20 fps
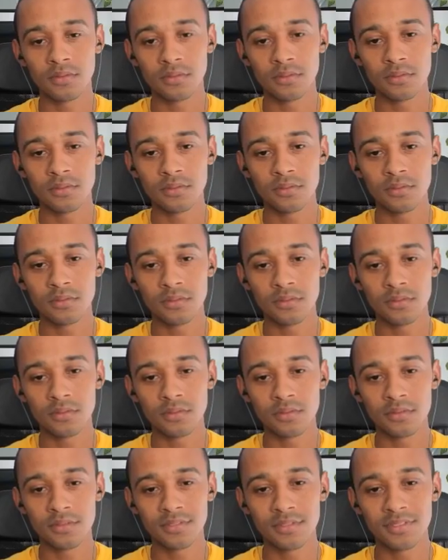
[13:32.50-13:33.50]

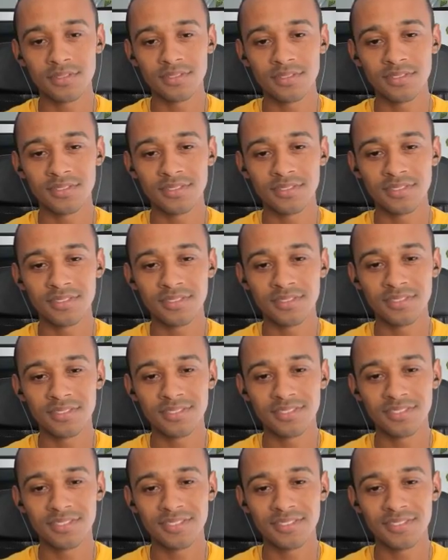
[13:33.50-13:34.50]

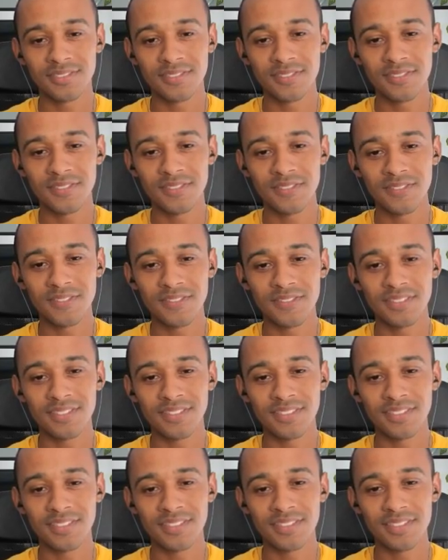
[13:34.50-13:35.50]

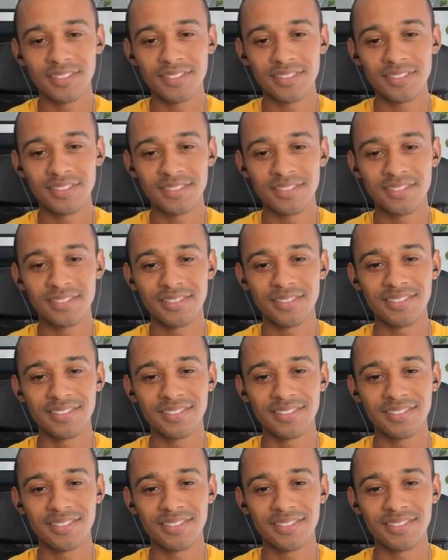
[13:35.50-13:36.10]
No words are spoken by the person on screen.